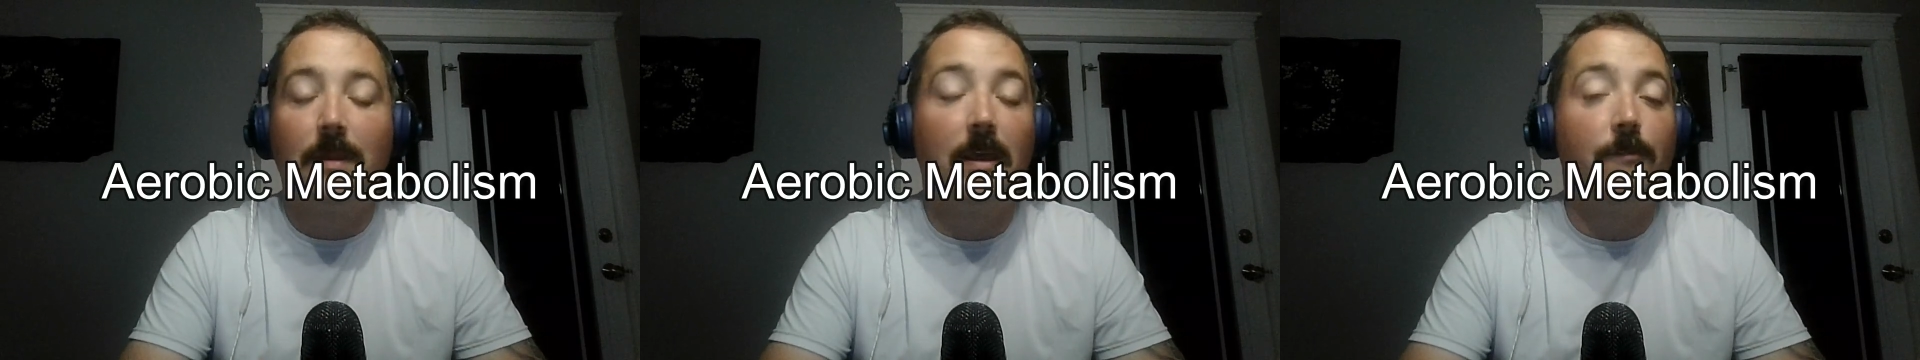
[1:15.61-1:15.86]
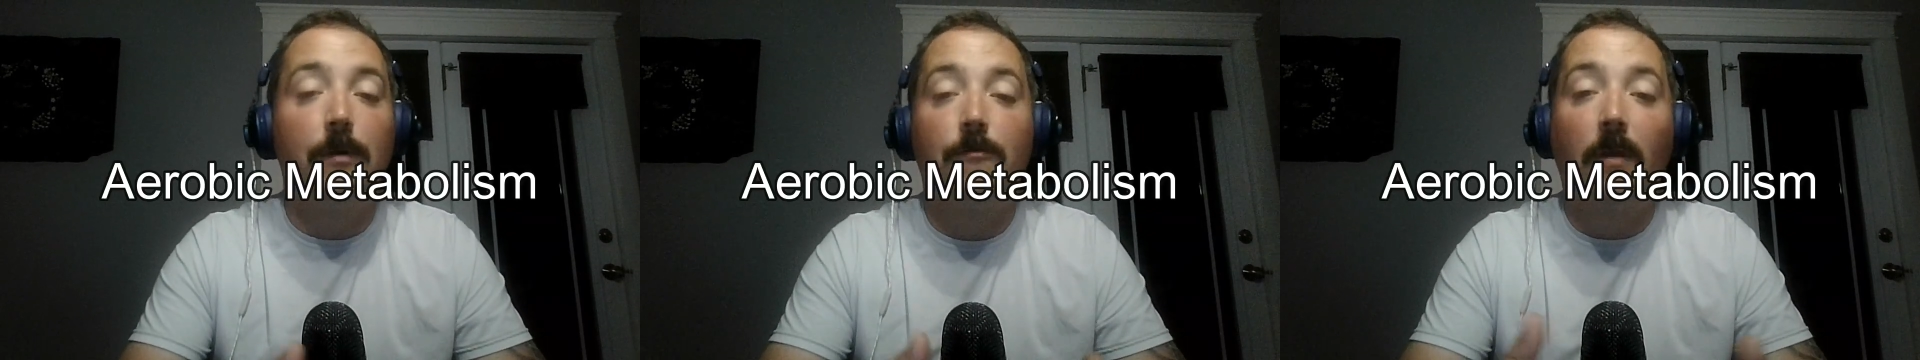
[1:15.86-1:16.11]

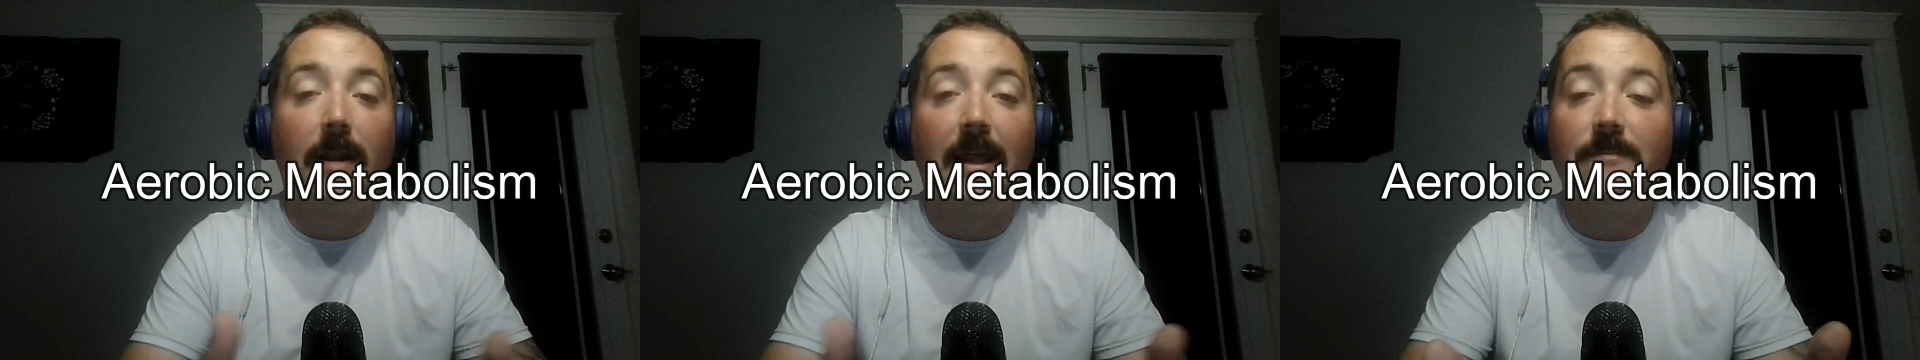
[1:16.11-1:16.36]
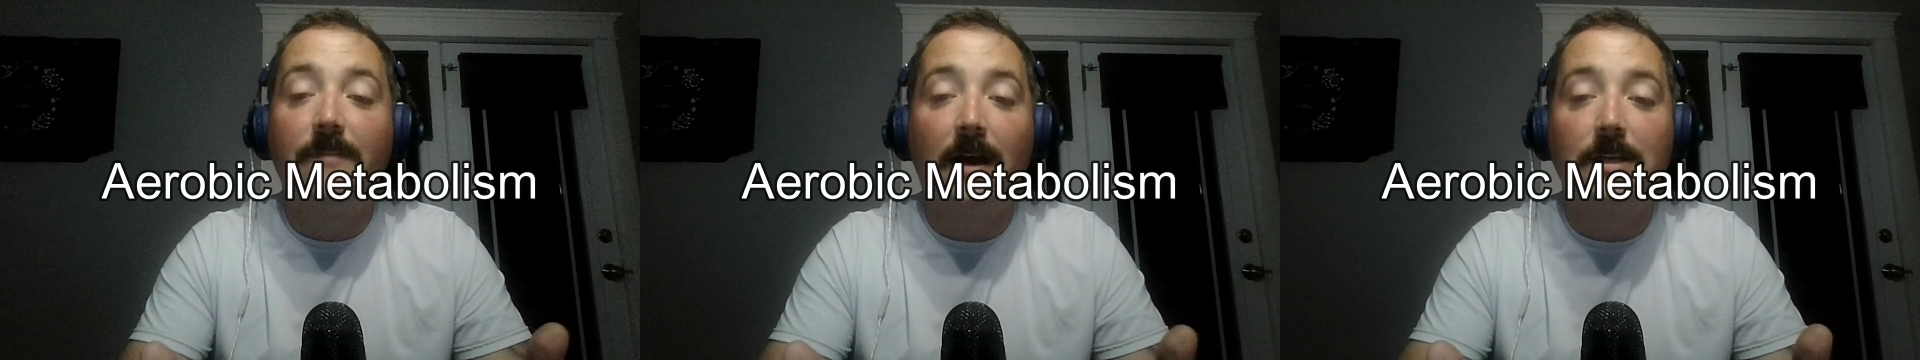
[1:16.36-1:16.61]
If we run out
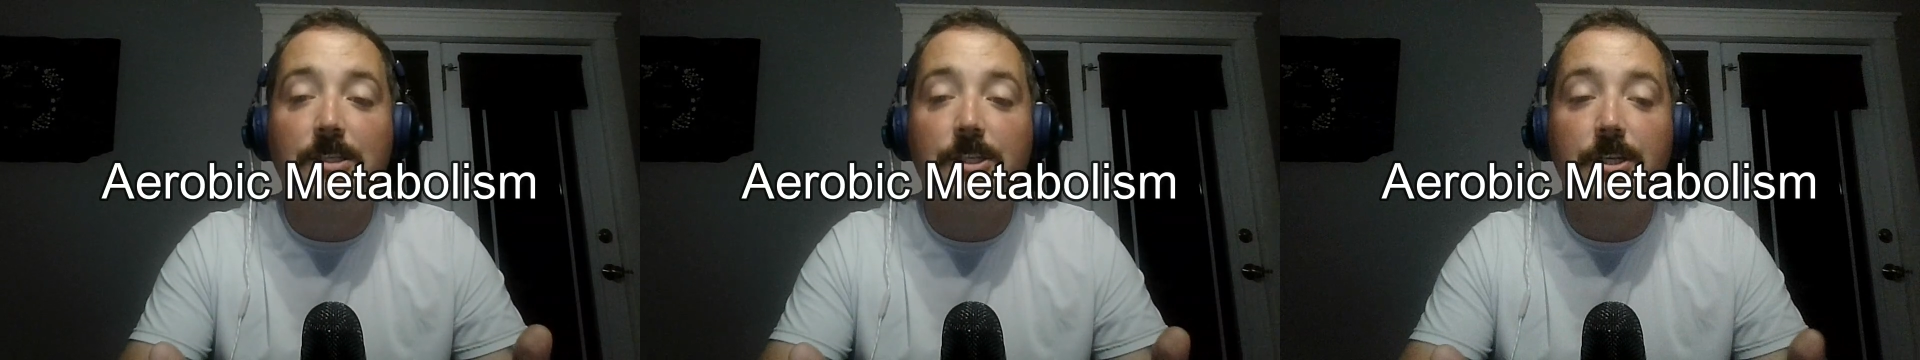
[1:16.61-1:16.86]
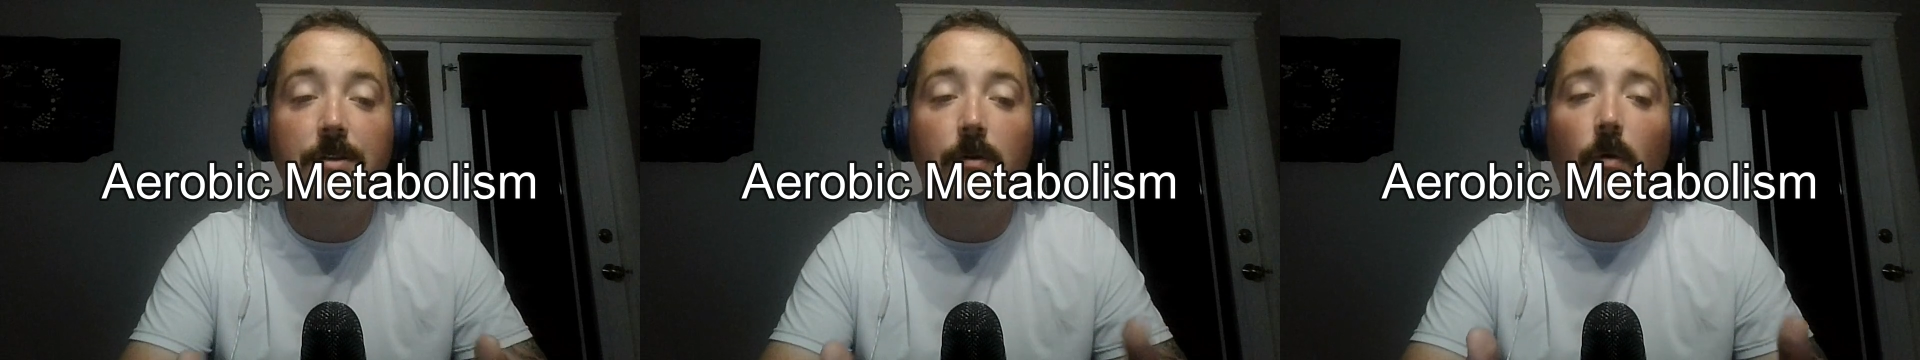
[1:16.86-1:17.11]
of
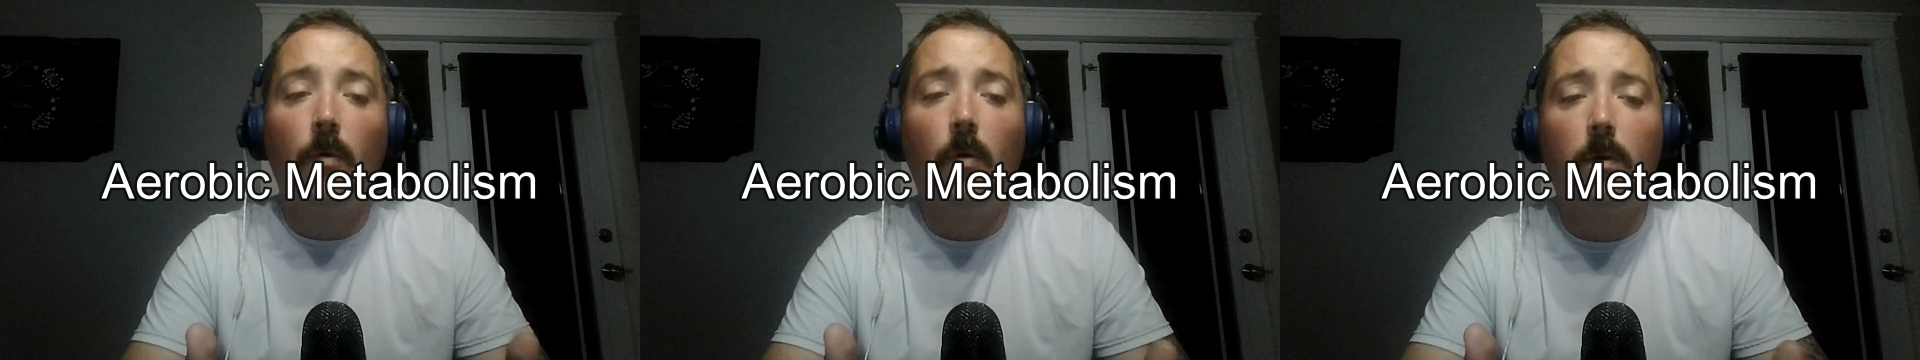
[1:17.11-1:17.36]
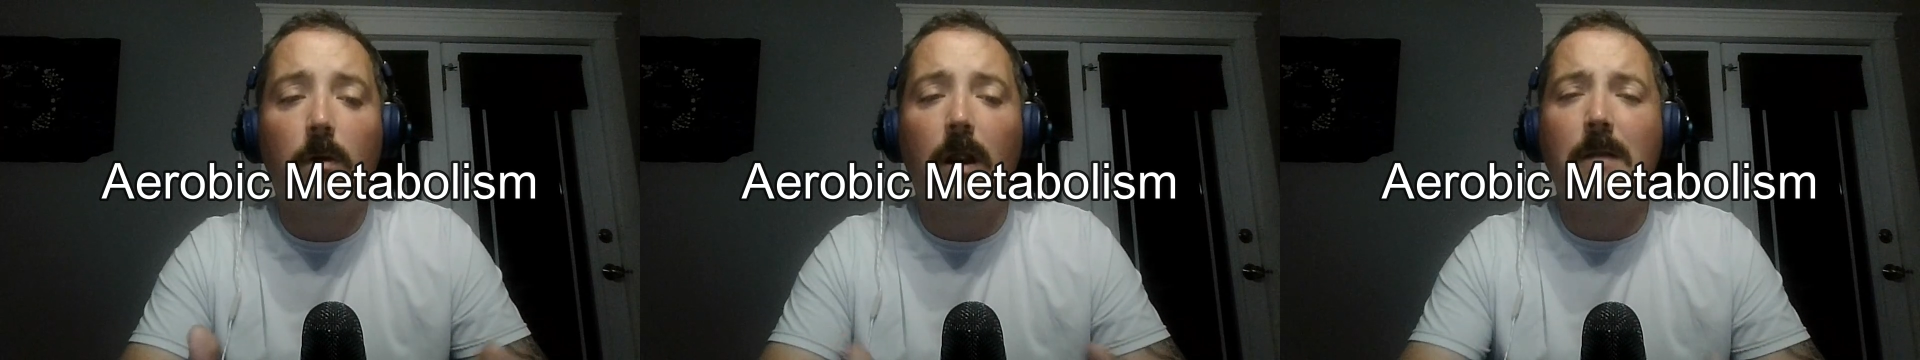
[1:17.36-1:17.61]
oxygen, or